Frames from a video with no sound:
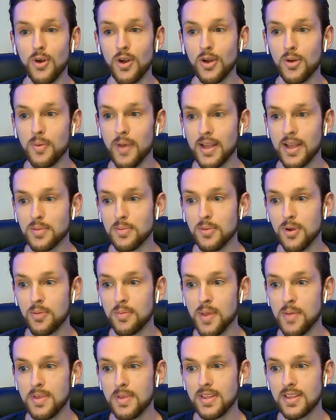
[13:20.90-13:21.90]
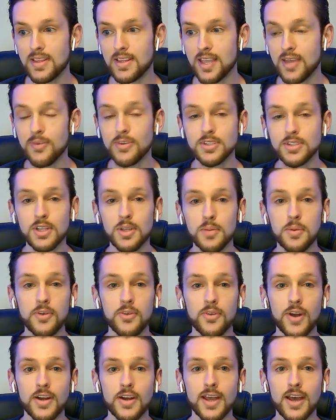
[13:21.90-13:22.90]
I go back to Mark, maybe give us a little bit of
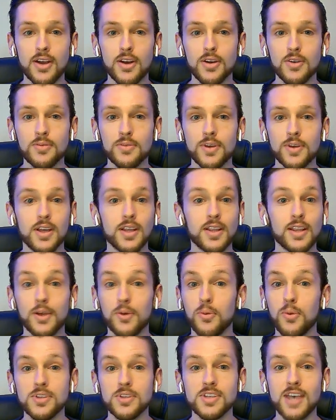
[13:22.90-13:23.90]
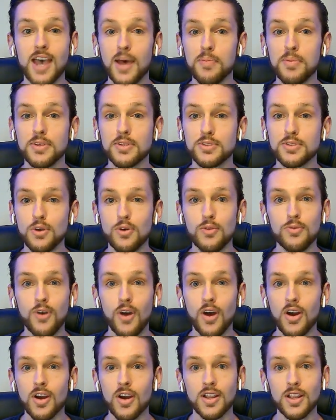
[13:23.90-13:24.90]
rundown of like what's happened so
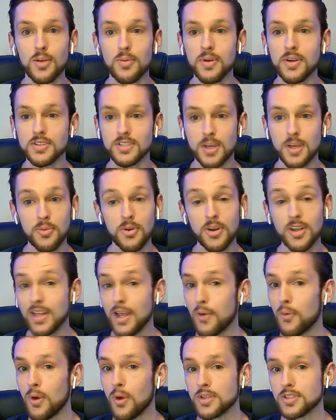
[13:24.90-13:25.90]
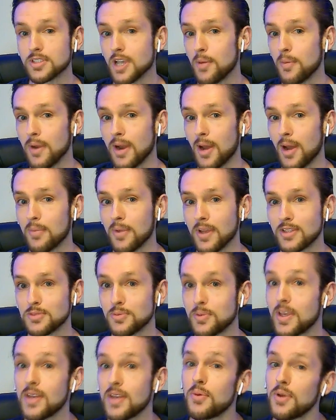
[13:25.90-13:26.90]
far and a little bit of summary, and then what's coming up because
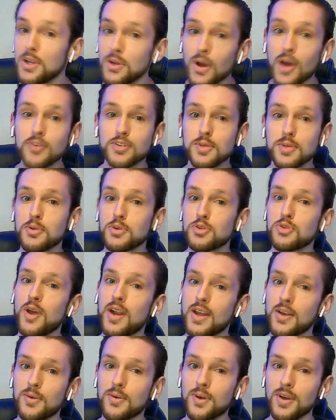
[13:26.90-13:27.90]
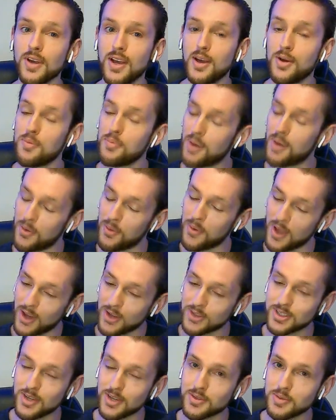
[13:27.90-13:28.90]
we we do have summer shredding, but we
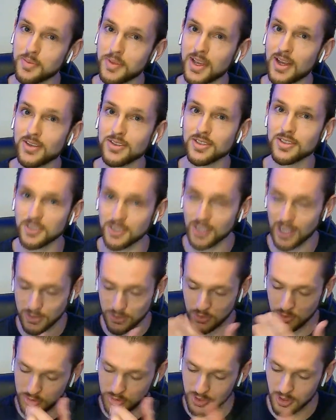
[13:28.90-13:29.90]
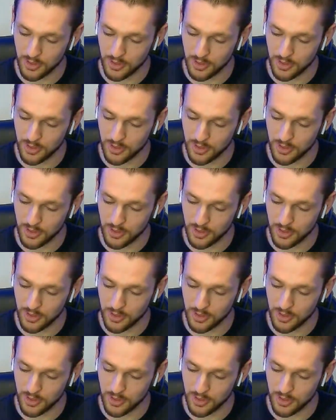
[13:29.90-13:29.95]
also have something else that's cool. So